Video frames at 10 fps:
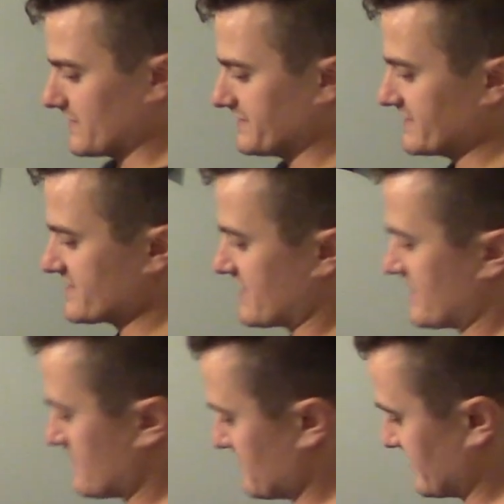the
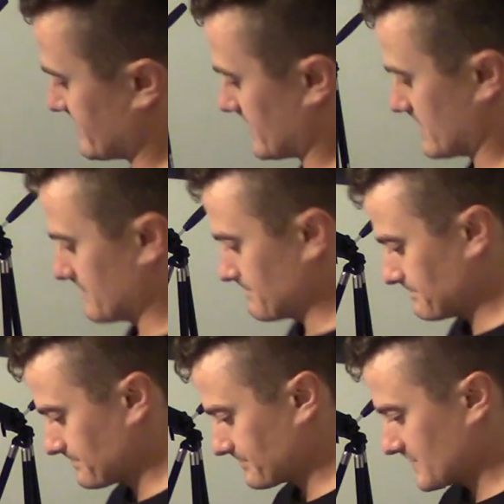DJM-V10,
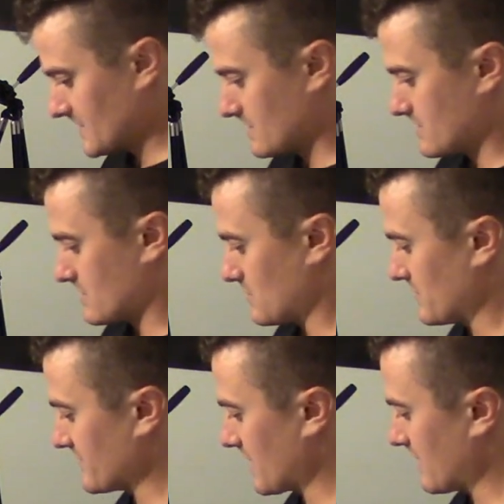
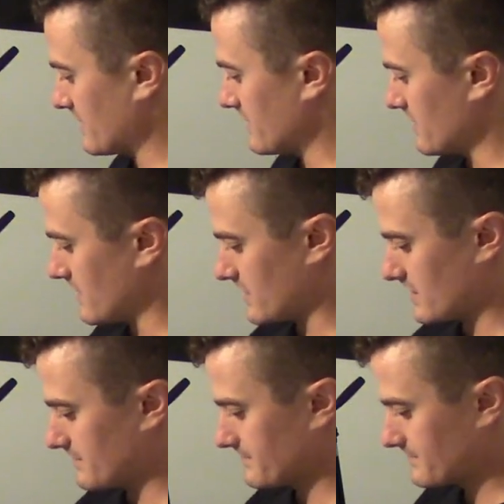we've got
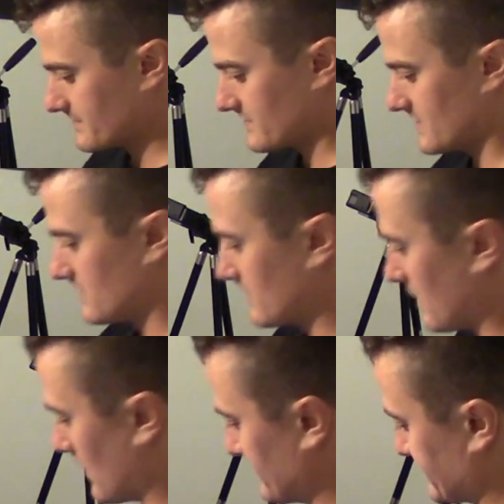
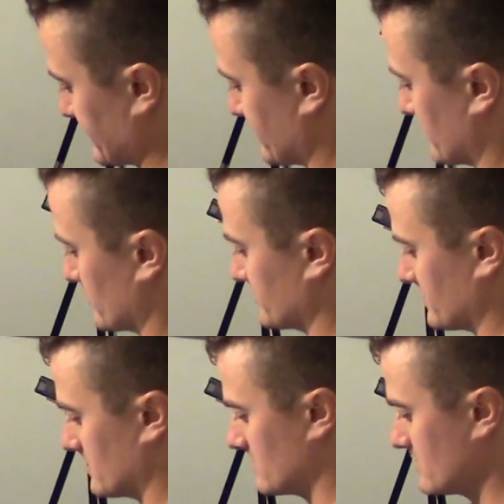all these EQs.
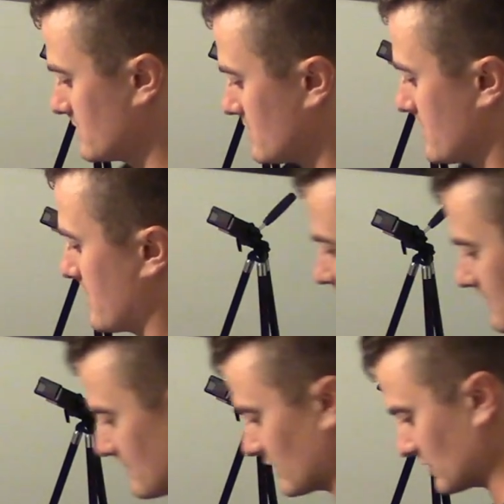
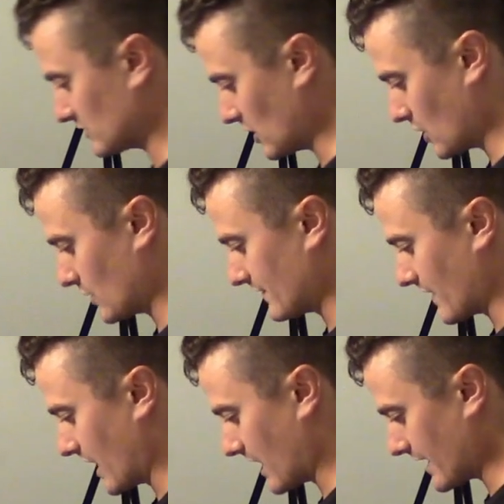The low and the
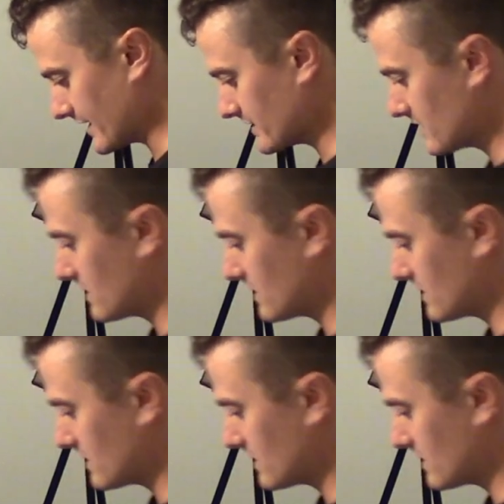high